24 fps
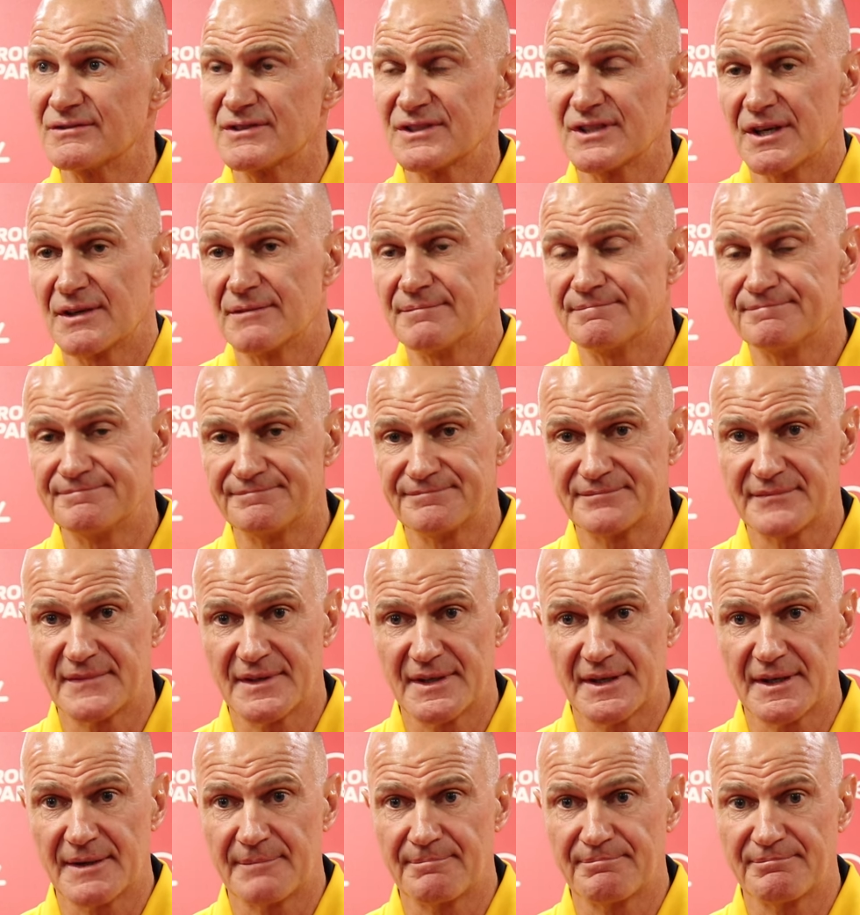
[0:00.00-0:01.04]
So,
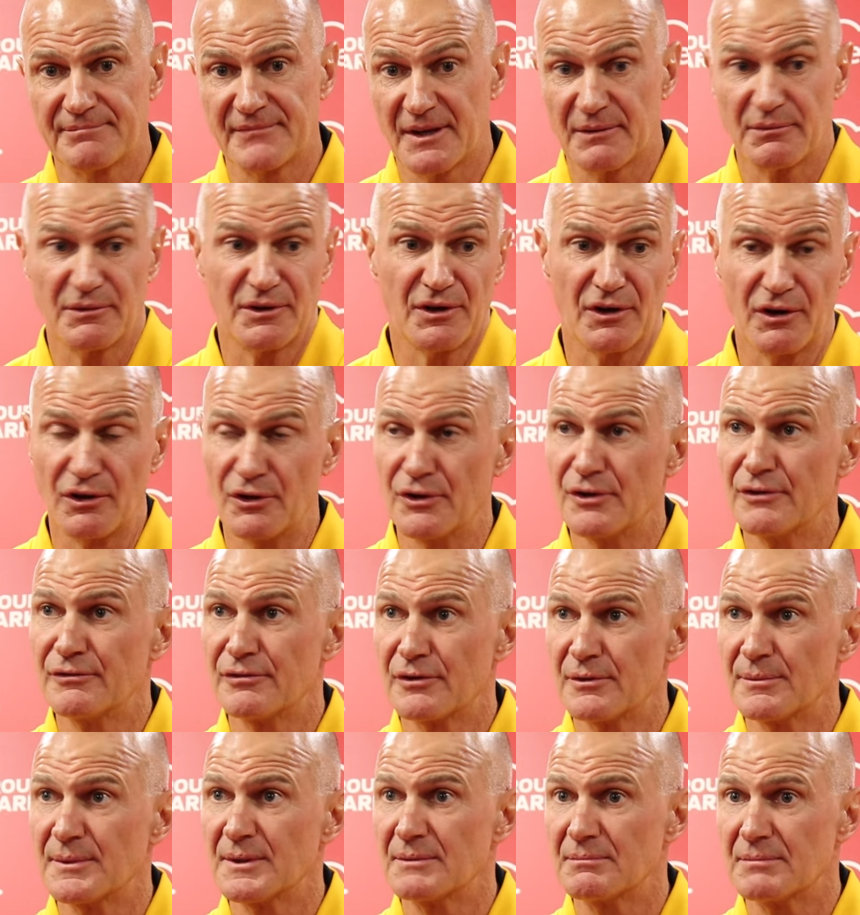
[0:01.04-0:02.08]
now we've got to learn
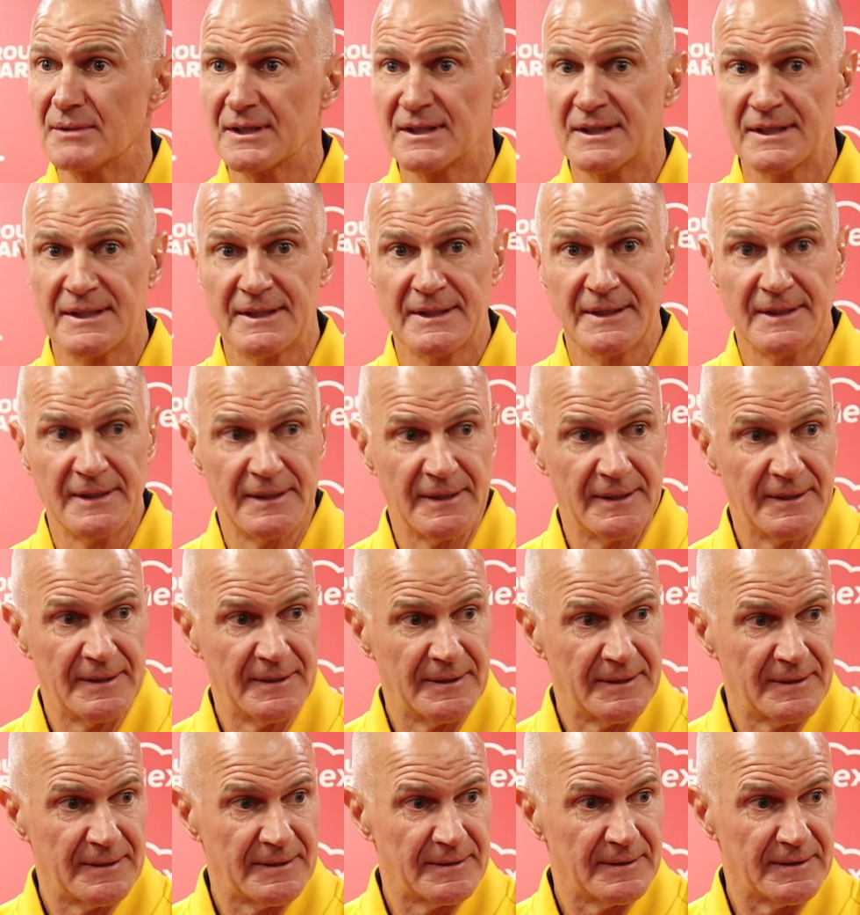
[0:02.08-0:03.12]
from it, but,
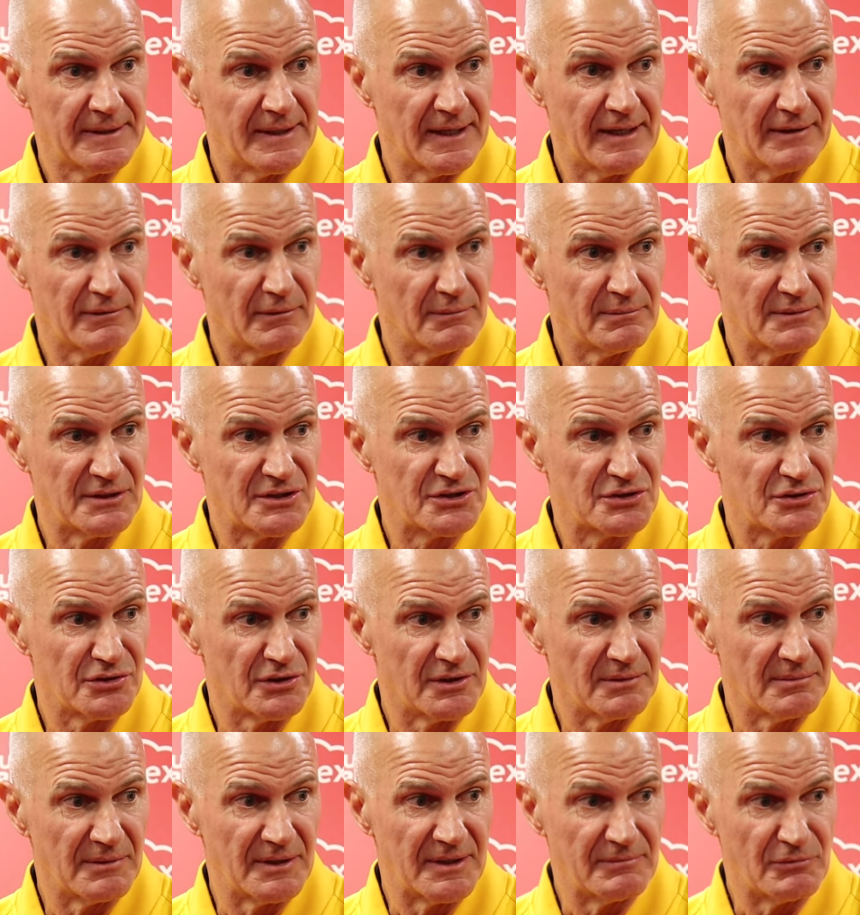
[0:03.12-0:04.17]
you know, I'm
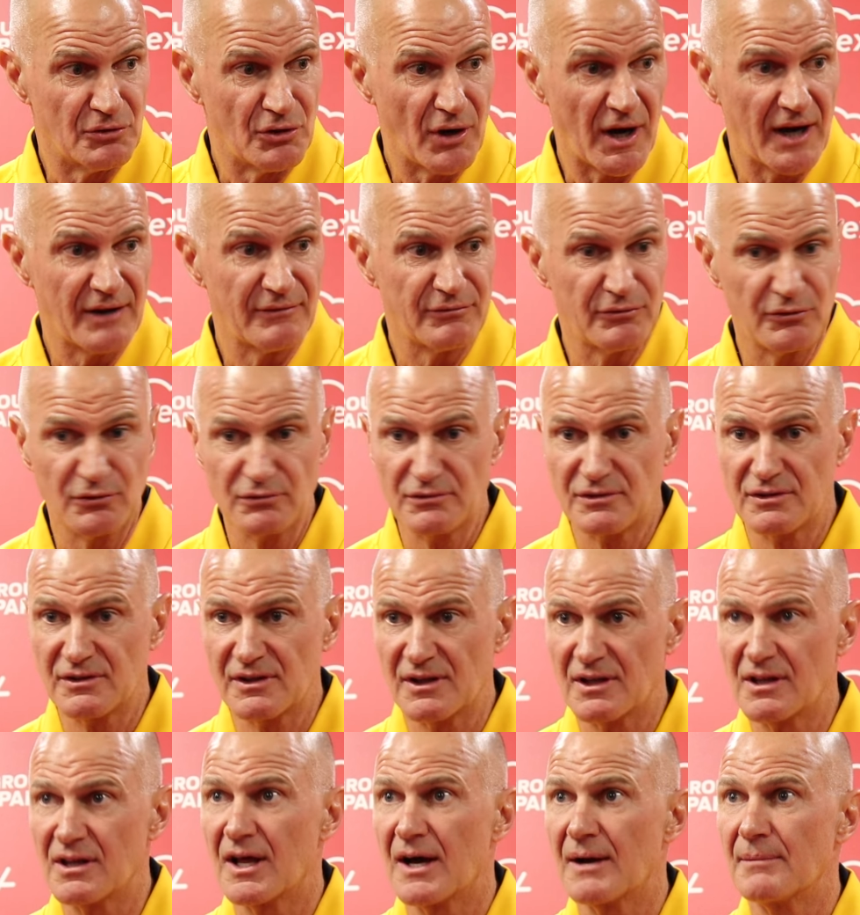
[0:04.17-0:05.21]
extremely grateful to
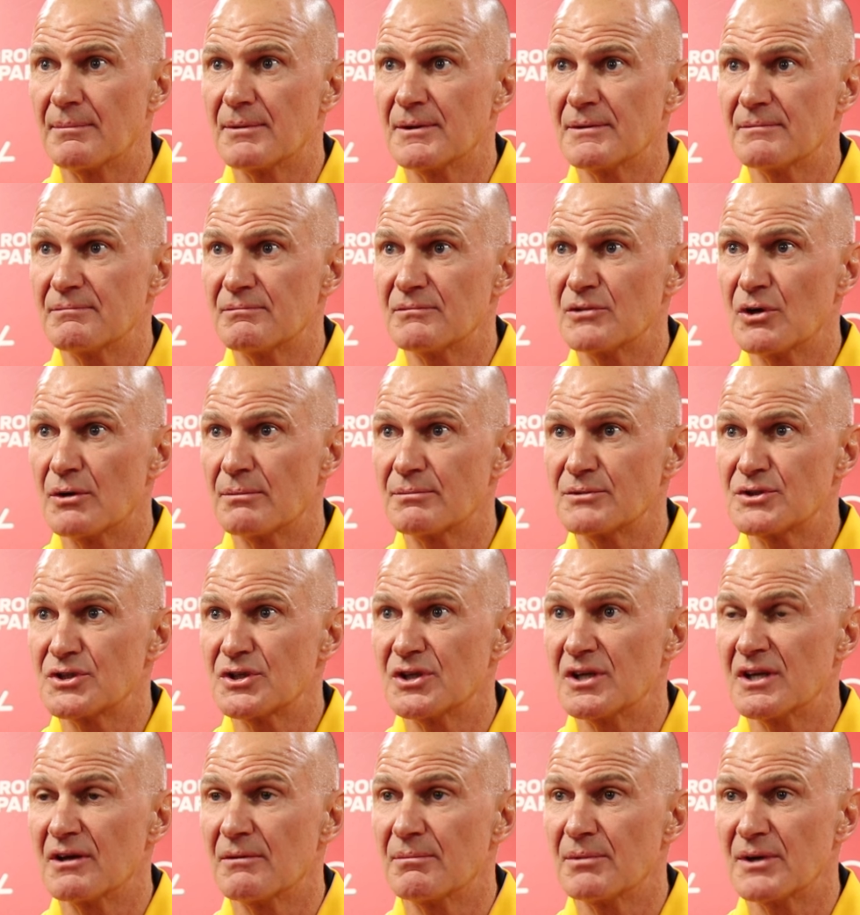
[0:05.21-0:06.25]
the club and the
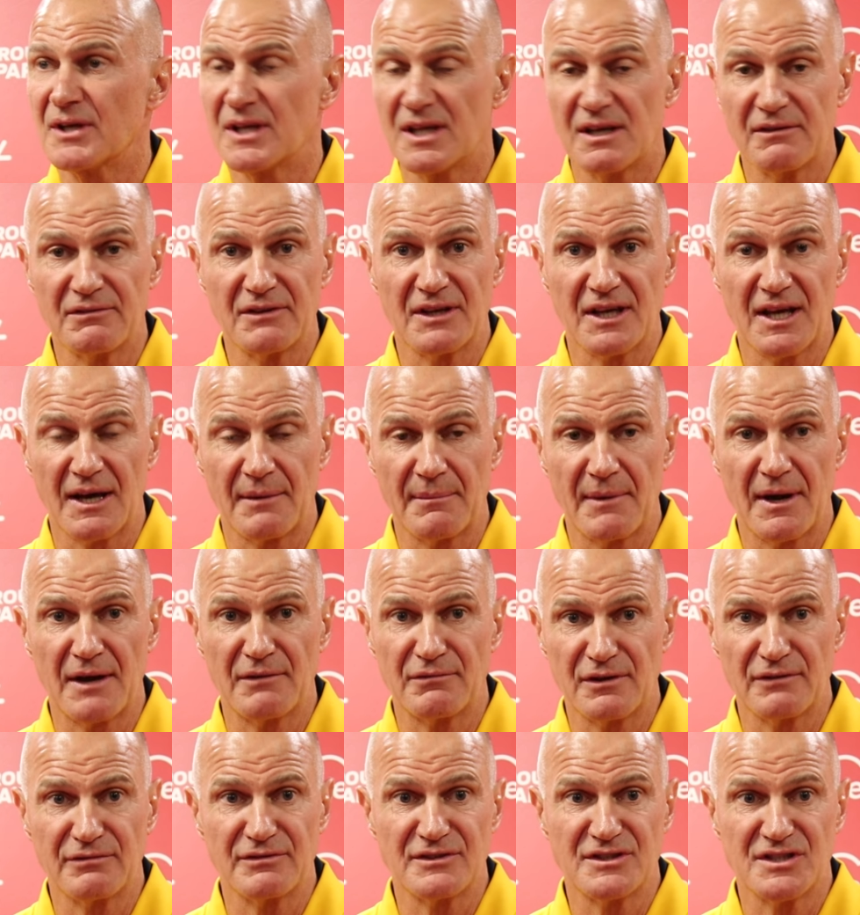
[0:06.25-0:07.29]
opportunity I've been given to come
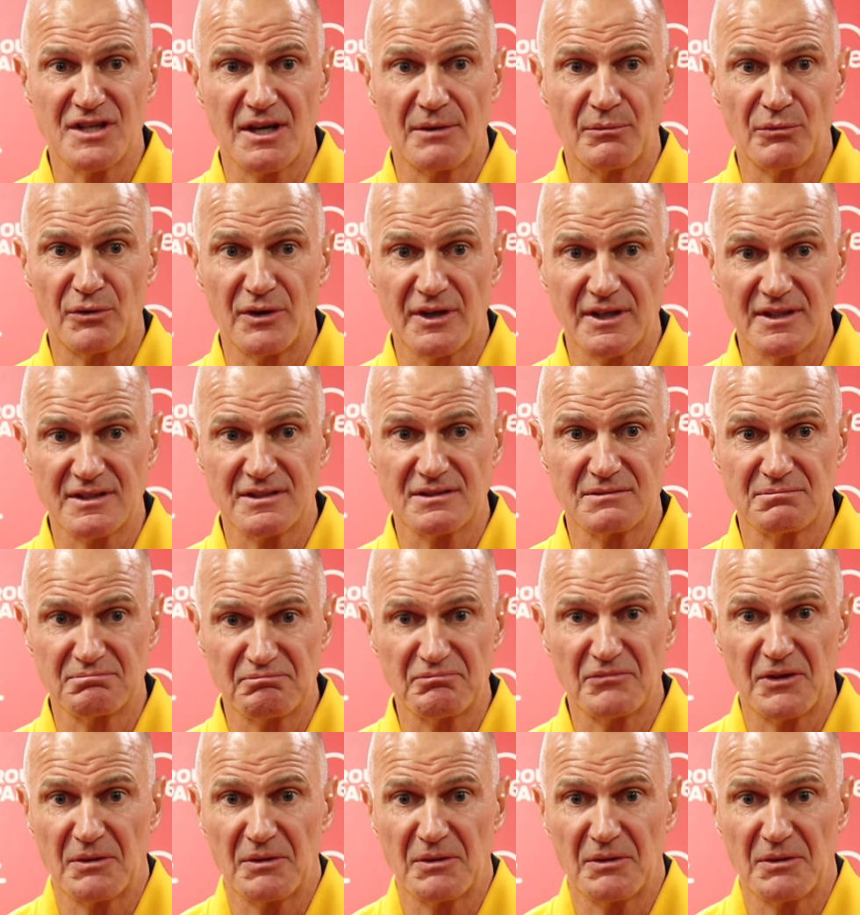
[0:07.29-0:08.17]
over here for 10 weeks.